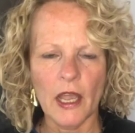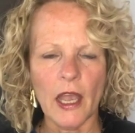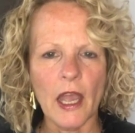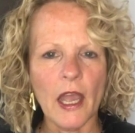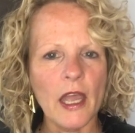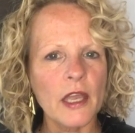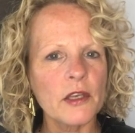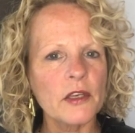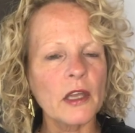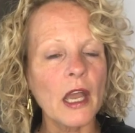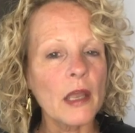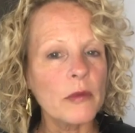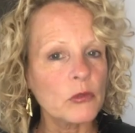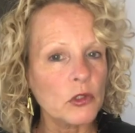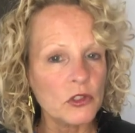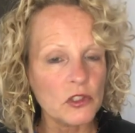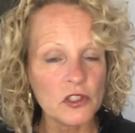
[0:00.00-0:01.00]
And
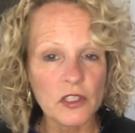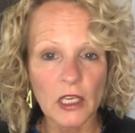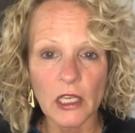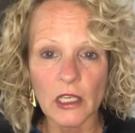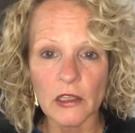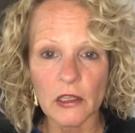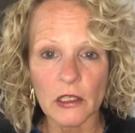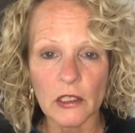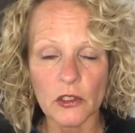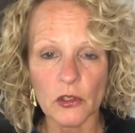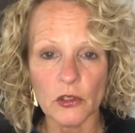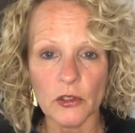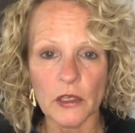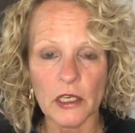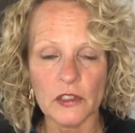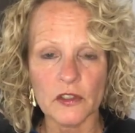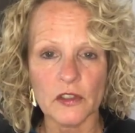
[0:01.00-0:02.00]
I'm not saying they're
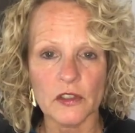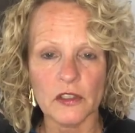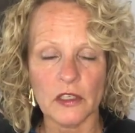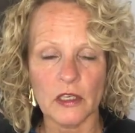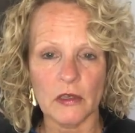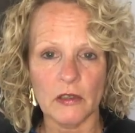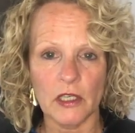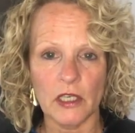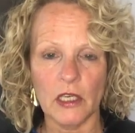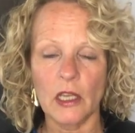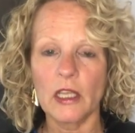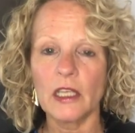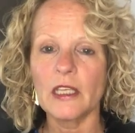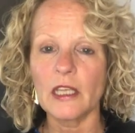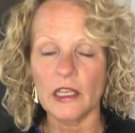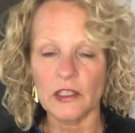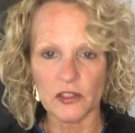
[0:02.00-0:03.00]
not necessary.
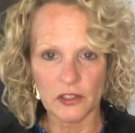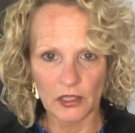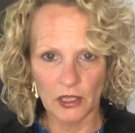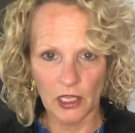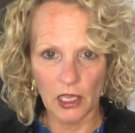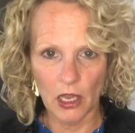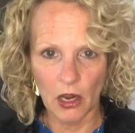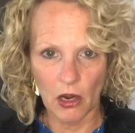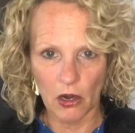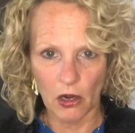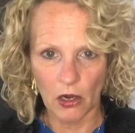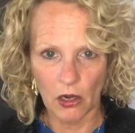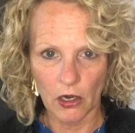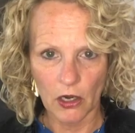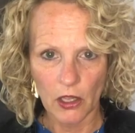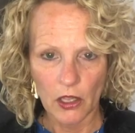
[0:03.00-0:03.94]
Yes, they are.